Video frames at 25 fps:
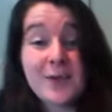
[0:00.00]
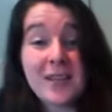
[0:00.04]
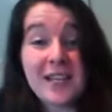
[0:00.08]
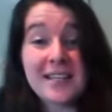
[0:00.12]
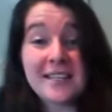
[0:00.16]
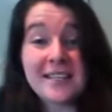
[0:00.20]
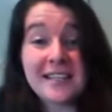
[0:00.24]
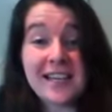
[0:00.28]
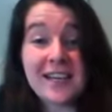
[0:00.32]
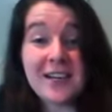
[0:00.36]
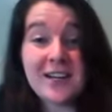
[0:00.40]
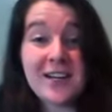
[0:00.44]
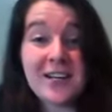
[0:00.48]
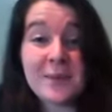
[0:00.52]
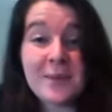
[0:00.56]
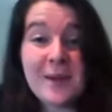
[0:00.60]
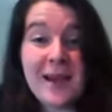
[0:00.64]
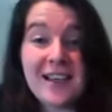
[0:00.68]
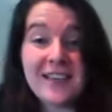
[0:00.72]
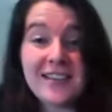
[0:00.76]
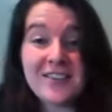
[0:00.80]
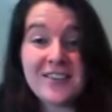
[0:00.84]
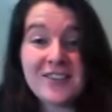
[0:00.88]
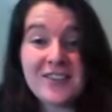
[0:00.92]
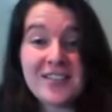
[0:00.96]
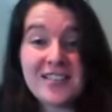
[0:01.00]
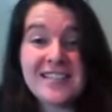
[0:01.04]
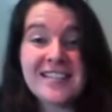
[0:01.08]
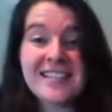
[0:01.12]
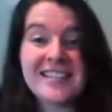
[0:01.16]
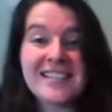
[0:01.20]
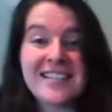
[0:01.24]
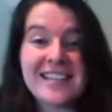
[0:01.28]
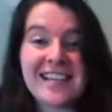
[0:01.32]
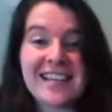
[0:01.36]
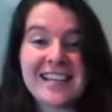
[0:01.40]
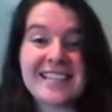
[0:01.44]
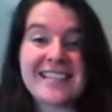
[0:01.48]
enteric pathogens
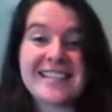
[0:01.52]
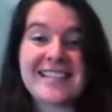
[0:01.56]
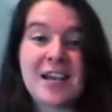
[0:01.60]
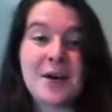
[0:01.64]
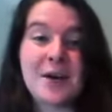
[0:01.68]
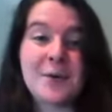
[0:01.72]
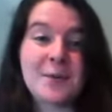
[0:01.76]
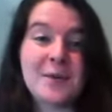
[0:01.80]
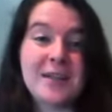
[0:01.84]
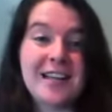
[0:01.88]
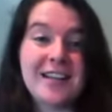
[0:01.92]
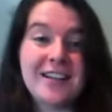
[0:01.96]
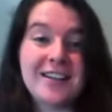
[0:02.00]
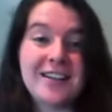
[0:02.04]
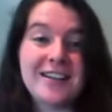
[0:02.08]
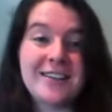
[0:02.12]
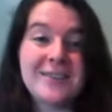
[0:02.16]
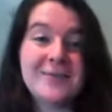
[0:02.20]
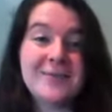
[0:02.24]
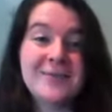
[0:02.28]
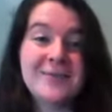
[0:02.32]
like Salmonella.